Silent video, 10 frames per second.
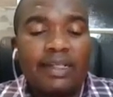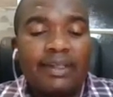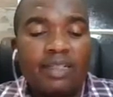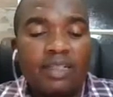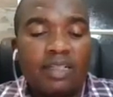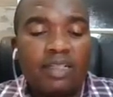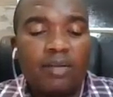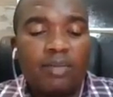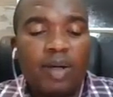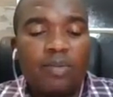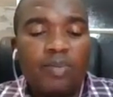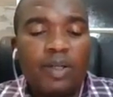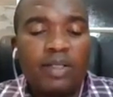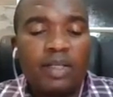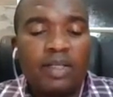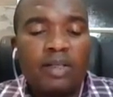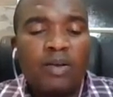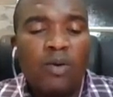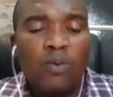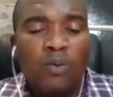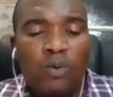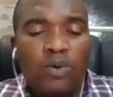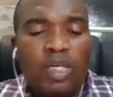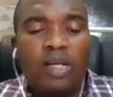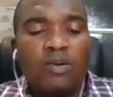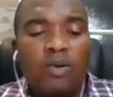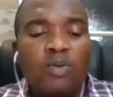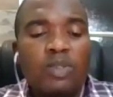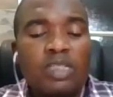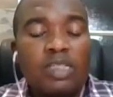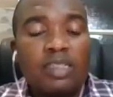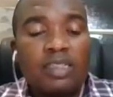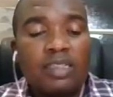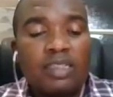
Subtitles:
cleaned it and manipulated it, who then owns it?